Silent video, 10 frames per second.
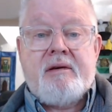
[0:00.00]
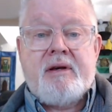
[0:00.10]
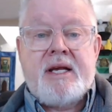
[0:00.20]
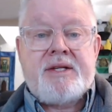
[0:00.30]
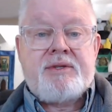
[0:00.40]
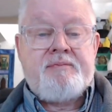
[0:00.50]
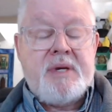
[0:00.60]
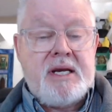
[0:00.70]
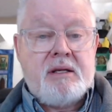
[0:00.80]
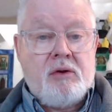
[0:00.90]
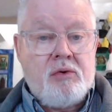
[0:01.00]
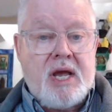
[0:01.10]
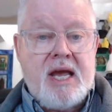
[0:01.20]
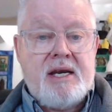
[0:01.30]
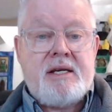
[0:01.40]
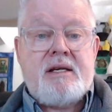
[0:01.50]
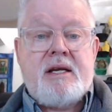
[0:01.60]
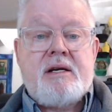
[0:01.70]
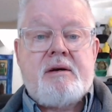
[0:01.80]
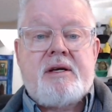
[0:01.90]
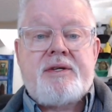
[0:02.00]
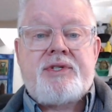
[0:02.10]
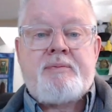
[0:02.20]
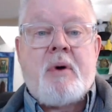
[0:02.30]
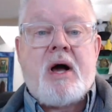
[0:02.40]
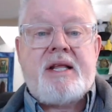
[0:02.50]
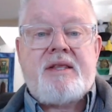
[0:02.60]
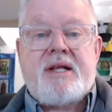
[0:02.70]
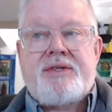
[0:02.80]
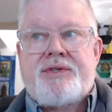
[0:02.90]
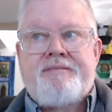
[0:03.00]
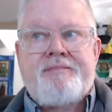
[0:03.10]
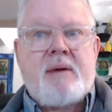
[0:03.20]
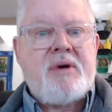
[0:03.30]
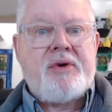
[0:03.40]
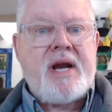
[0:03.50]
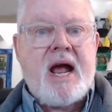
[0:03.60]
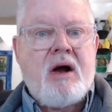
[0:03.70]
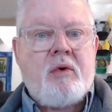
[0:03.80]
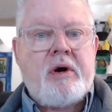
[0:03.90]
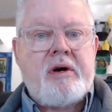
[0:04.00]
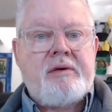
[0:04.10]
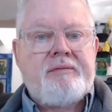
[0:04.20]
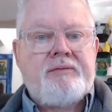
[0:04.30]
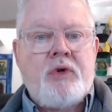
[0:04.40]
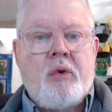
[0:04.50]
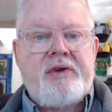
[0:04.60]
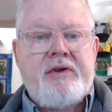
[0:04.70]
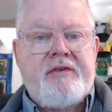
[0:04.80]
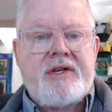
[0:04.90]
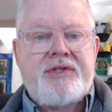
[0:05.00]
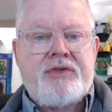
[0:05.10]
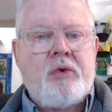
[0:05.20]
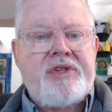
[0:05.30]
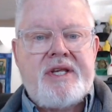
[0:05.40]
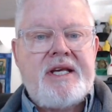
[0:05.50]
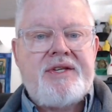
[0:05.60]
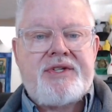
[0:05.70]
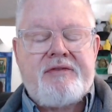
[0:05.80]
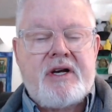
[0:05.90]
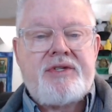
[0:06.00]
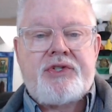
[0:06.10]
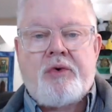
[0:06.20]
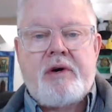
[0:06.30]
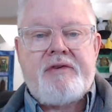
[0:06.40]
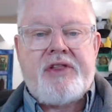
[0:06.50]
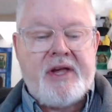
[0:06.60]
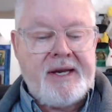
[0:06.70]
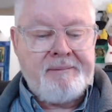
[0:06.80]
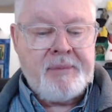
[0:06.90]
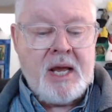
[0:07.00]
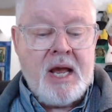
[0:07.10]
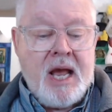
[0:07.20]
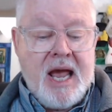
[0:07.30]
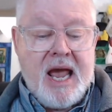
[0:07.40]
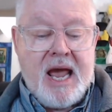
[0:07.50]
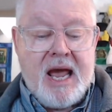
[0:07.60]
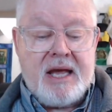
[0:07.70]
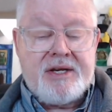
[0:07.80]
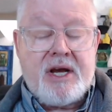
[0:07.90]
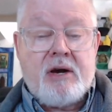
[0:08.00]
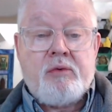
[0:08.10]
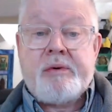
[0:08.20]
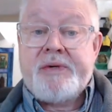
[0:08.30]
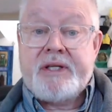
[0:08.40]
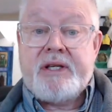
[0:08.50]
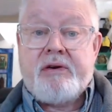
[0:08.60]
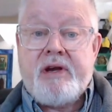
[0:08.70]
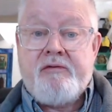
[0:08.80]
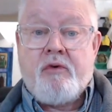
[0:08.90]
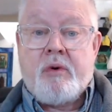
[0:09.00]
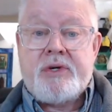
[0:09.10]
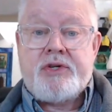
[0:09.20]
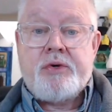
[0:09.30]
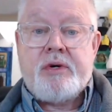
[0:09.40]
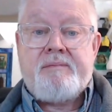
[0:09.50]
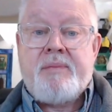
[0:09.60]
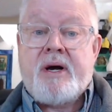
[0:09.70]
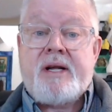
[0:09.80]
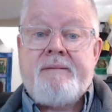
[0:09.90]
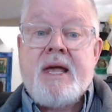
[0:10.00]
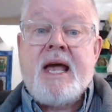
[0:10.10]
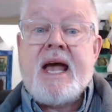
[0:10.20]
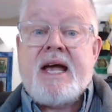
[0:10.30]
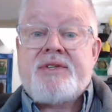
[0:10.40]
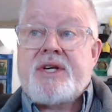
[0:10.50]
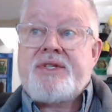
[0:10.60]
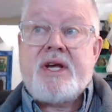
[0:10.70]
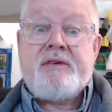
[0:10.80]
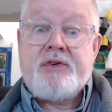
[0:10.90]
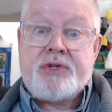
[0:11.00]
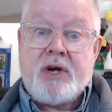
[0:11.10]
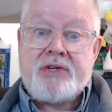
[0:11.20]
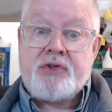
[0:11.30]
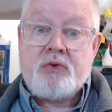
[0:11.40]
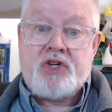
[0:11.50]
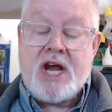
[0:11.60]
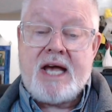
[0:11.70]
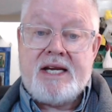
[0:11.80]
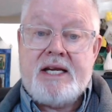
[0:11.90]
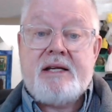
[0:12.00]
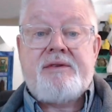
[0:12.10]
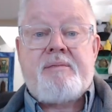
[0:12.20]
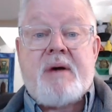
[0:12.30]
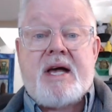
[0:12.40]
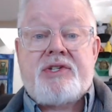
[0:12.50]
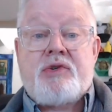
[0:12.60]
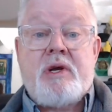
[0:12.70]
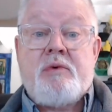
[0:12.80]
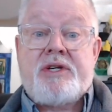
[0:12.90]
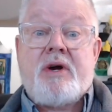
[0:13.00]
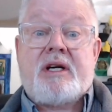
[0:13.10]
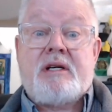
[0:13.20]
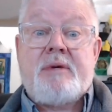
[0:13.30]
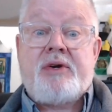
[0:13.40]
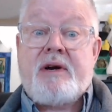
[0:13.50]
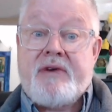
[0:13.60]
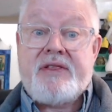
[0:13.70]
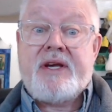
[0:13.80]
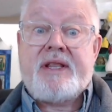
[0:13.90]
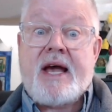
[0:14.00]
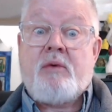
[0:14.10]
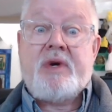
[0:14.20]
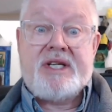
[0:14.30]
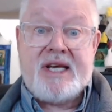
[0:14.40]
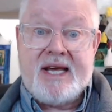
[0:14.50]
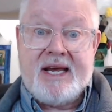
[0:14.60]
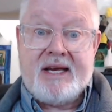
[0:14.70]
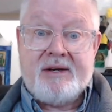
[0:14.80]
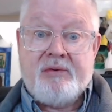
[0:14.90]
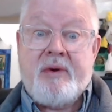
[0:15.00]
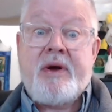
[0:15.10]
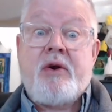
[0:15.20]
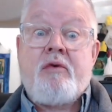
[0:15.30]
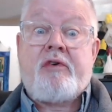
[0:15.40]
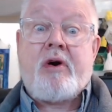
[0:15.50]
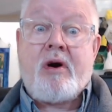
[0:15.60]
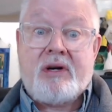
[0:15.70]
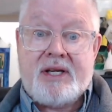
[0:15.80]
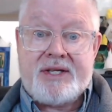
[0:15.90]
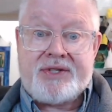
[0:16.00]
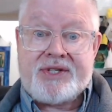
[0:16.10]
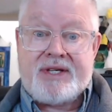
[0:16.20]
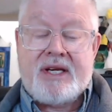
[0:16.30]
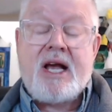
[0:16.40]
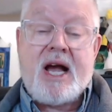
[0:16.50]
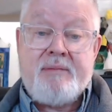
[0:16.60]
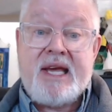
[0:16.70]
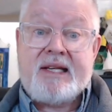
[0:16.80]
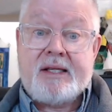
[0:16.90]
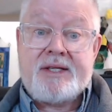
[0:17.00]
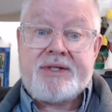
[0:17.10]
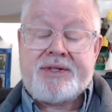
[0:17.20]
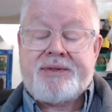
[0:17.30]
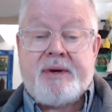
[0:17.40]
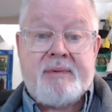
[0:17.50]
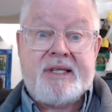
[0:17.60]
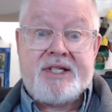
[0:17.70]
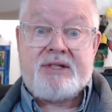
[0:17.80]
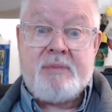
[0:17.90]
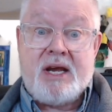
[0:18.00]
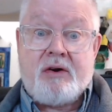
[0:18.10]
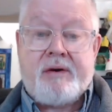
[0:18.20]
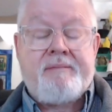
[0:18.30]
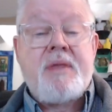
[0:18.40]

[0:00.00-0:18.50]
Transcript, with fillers: It's being located in a spot that's about an hour north of us, northeast of us, sort of a thing. And we're really looking forward to it. But as I said, if you saw So Chatty the past week, we talked about everything that we take. We went over our list. I make lists. I'm a list maker.